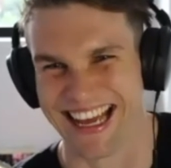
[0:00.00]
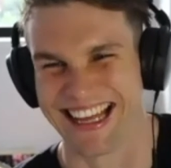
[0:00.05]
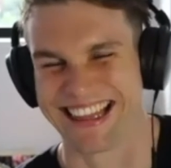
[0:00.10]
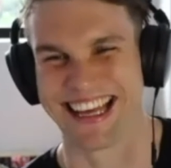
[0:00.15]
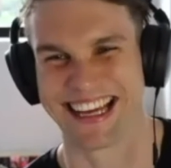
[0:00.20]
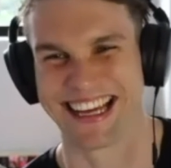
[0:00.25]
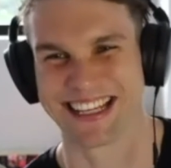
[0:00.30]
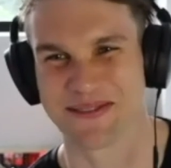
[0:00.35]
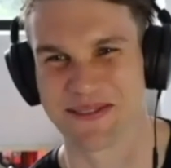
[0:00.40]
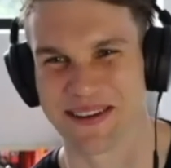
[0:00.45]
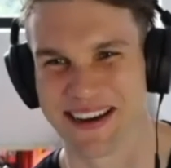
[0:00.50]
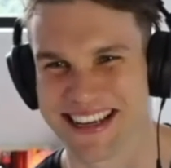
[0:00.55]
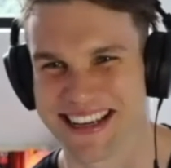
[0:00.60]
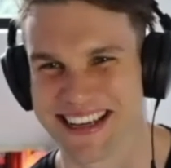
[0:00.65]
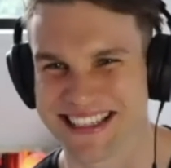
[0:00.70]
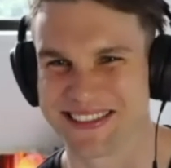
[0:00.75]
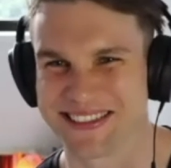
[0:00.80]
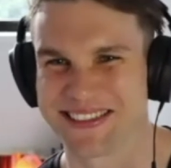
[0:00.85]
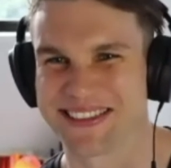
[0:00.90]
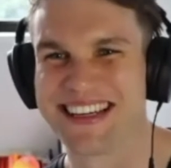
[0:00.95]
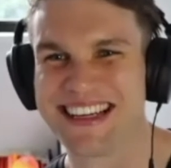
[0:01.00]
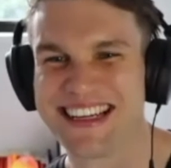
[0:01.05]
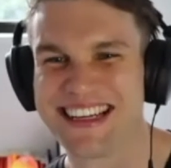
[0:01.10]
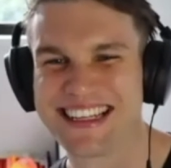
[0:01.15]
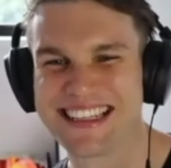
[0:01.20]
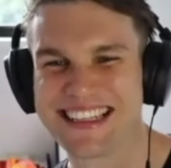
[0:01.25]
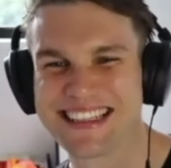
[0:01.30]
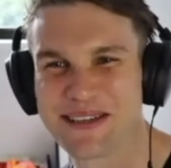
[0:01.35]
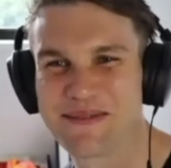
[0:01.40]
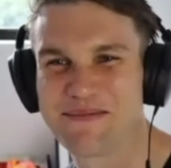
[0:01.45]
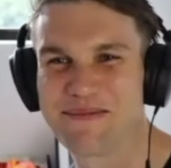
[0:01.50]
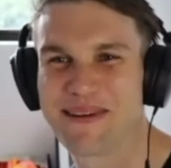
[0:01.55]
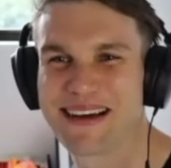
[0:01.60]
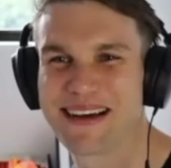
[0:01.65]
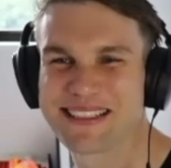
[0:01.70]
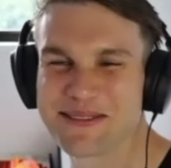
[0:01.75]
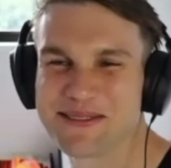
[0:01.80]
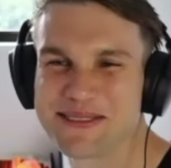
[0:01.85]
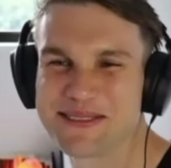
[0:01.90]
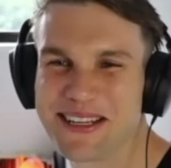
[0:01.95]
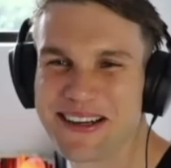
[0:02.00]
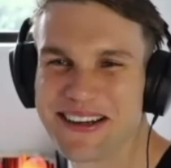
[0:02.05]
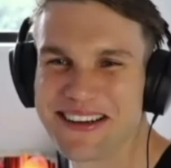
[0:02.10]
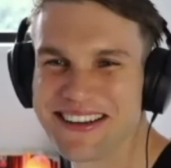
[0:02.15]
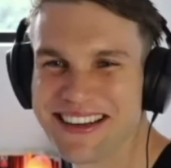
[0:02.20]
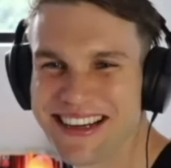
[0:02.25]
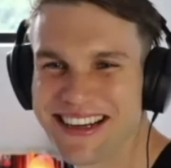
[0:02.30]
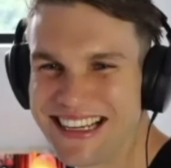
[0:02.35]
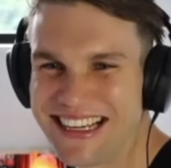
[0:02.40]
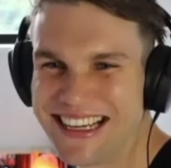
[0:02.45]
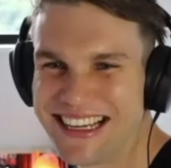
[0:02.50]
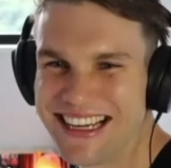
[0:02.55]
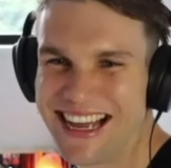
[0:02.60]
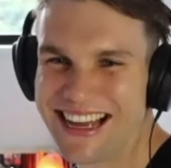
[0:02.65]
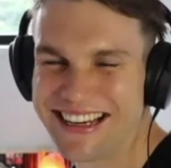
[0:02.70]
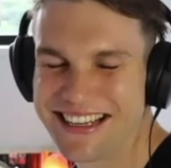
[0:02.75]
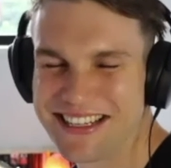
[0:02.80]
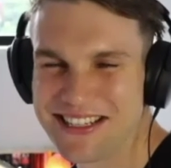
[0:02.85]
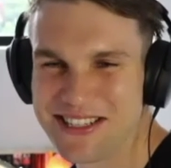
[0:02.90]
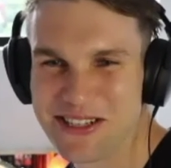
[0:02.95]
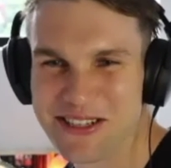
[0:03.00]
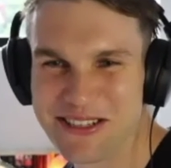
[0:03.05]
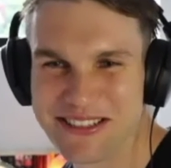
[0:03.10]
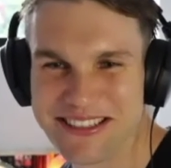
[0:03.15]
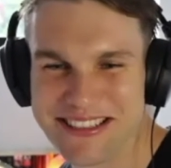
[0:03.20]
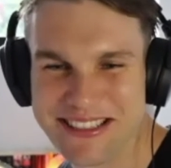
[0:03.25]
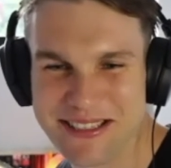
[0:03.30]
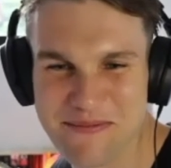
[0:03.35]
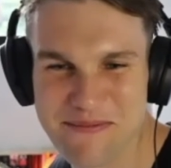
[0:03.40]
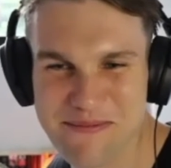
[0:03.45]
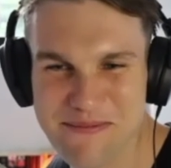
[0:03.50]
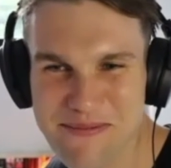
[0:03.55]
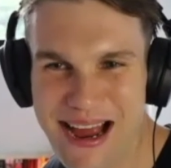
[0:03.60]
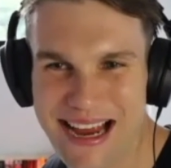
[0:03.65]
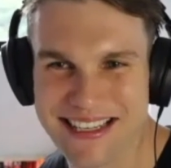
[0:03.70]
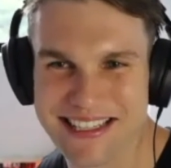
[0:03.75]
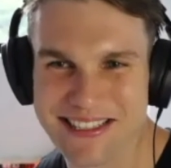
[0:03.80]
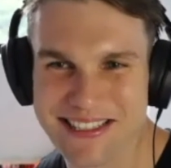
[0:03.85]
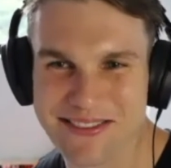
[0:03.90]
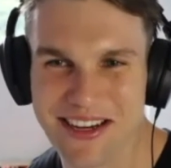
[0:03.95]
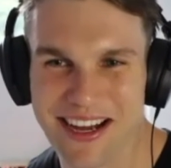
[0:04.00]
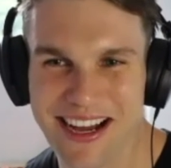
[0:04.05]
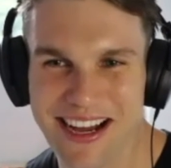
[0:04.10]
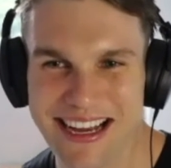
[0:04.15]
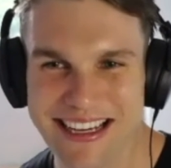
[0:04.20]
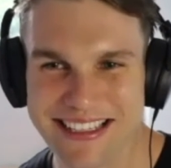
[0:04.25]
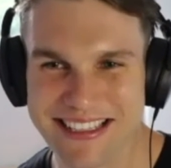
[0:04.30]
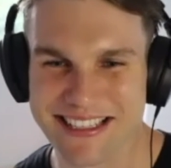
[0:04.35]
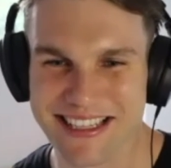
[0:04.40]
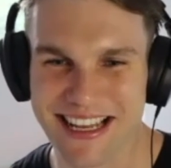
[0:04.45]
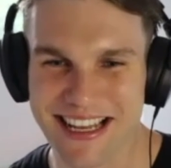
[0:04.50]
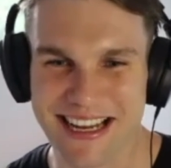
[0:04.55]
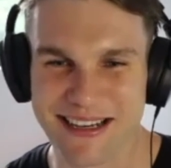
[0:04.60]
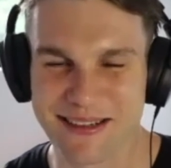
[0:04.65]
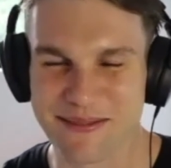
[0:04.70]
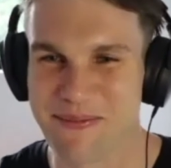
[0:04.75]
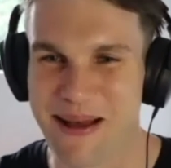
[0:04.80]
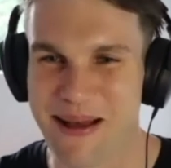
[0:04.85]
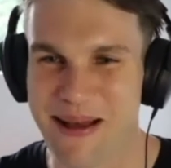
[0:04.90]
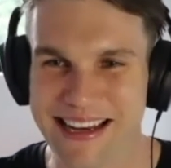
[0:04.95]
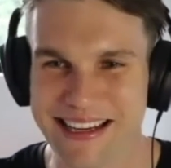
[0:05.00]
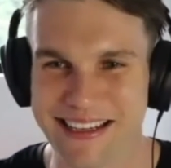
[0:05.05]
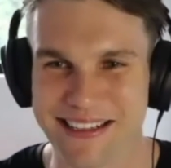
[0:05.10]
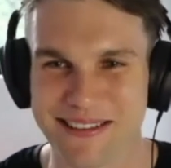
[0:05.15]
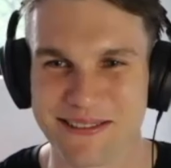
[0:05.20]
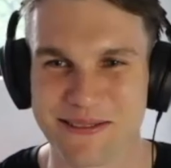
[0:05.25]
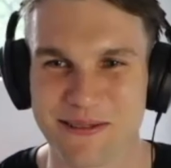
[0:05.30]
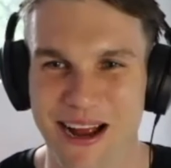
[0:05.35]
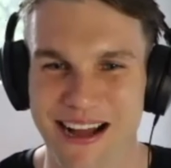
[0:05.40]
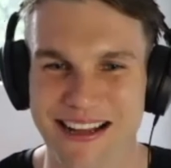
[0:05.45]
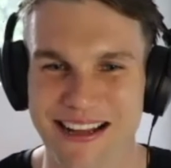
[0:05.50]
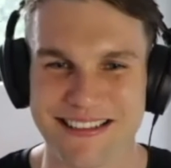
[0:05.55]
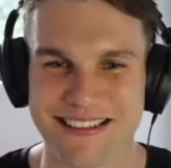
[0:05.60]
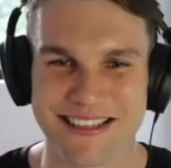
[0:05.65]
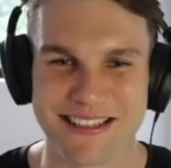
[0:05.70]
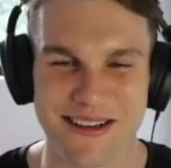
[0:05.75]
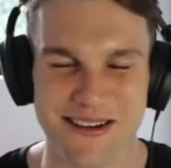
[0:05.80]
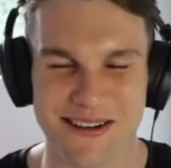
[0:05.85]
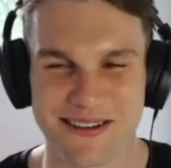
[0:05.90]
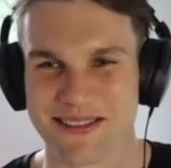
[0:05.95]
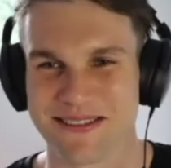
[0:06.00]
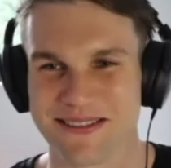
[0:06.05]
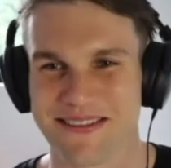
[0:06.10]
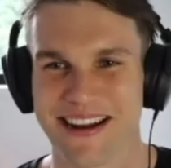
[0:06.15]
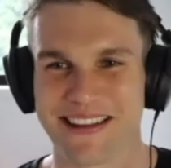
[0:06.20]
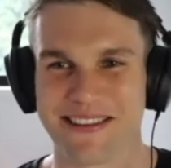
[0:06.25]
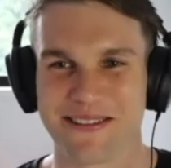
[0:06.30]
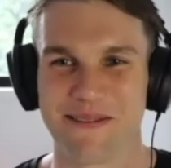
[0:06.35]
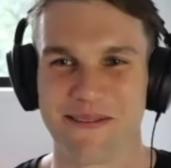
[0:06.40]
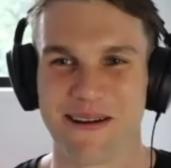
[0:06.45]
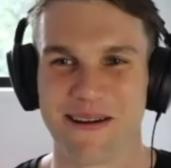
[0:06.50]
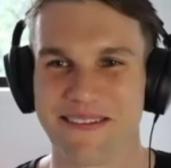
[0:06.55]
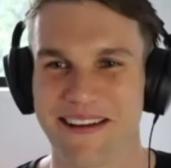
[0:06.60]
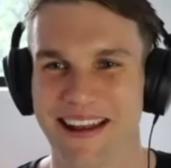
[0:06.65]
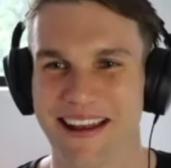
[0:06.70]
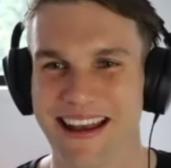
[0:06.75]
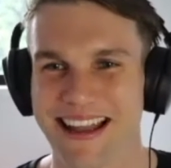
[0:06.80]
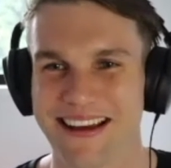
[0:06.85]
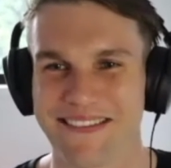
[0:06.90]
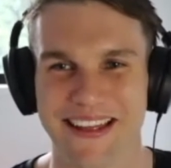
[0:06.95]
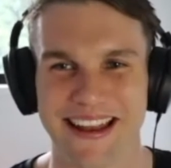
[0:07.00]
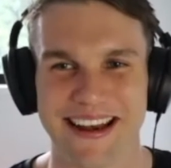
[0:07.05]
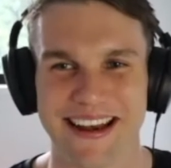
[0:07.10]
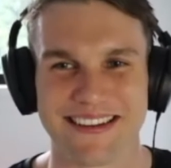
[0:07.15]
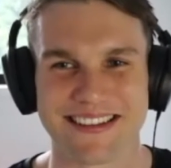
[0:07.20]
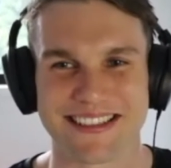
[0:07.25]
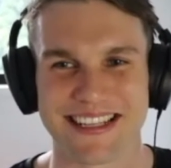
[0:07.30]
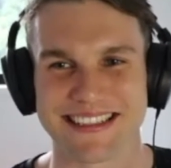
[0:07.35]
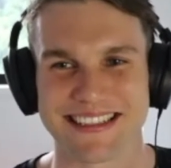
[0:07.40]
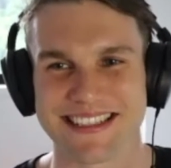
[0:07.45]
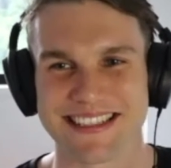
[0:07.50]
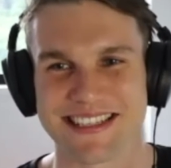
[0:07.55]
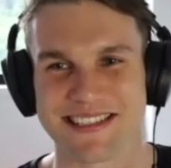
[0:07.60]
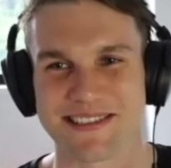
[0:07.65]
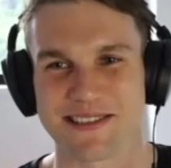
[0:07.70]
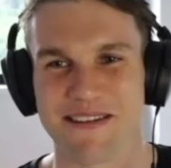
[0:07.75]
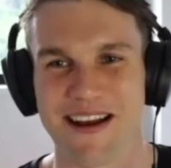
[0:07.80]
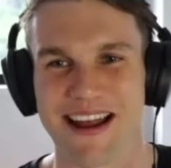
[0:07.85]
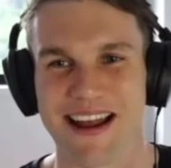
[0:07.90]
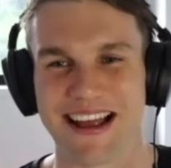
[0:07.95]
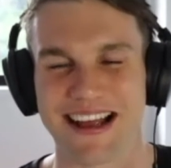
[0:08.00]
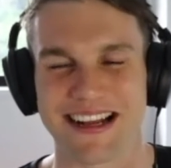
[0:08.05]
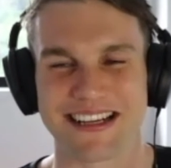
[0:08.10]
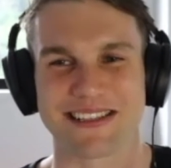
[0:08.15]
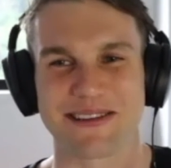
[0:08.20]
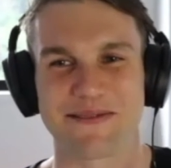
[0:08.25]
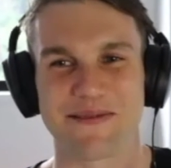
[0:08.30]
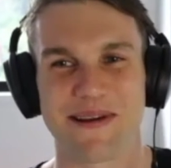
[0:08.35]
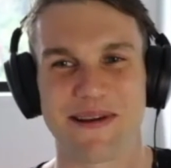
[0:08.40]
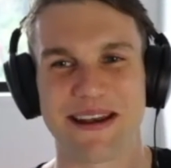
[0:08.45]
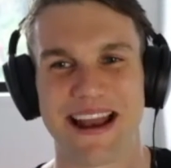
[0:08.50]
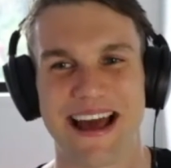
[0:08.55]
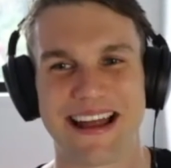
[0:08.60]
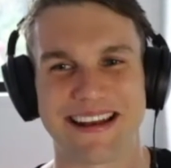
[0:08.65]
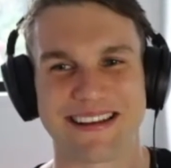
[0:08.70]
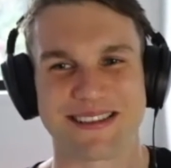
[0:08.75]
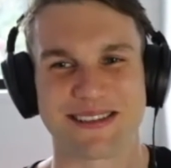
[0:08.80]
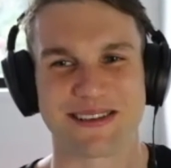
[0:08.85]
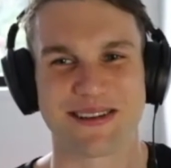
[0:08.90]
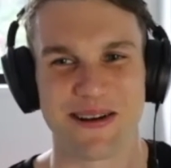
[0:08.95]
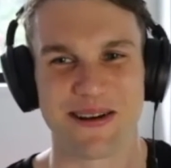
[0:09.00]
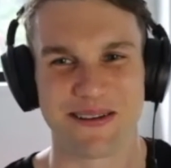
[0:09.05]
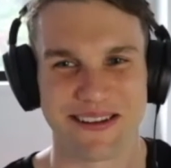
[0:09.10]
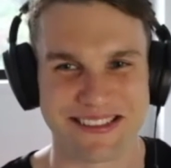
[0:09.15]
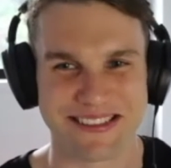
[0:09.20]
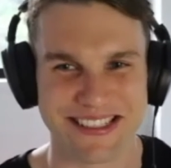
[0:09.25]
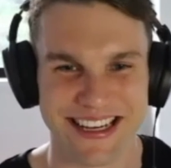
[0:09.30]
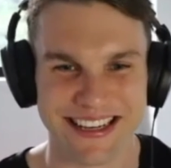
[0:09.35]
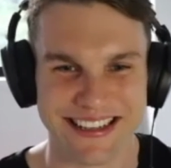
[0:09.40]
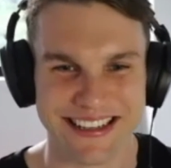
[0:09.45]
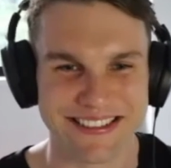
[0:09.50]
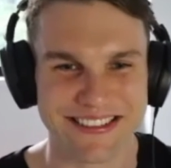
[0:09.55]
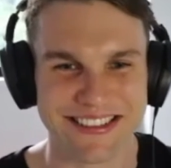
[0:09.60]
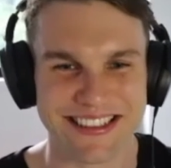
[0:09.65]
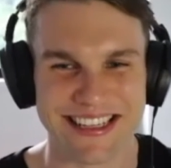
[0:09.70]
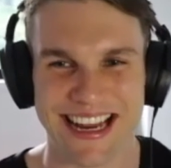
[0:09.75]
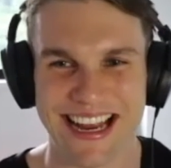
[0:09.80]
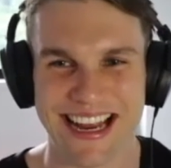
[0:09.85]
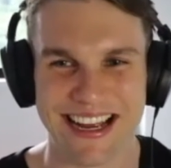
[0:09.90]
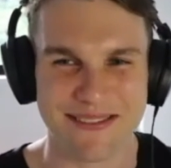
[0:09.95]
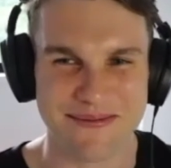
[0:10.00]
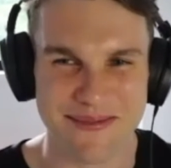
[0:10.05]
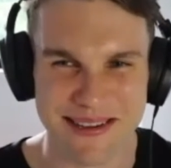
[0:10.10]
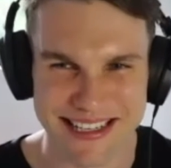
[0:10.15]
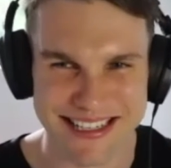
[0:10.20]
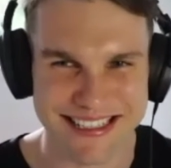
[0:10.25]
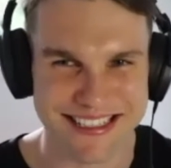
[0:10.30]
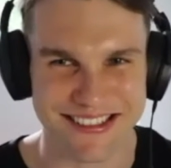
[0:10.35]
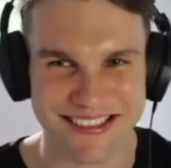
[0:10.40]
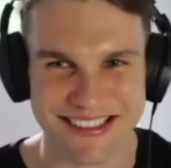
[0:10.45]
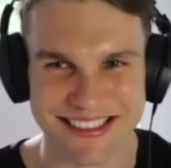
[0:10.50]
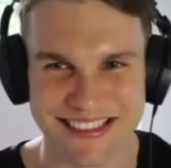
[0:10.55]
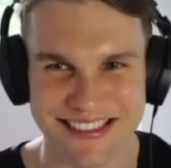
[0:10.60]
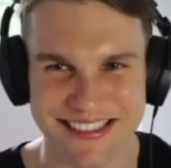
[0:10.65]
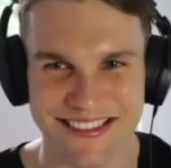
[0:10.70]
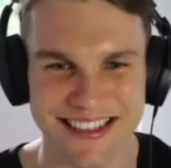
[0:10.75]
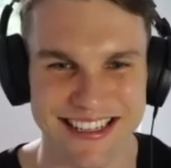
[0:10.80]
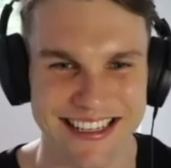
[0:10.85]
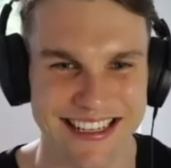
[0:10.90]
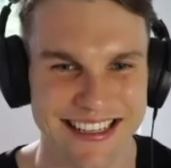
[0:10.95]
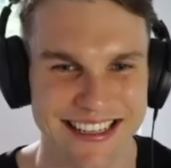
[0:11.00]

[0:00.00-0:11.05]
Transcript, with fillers: It's literally me petting dogs. And it's you, this massive guy, just like patting all kinds of dogs around the world. I love that. I was like, this is great. I actually went and had a scroll. I was like, look at how many dogs are on here.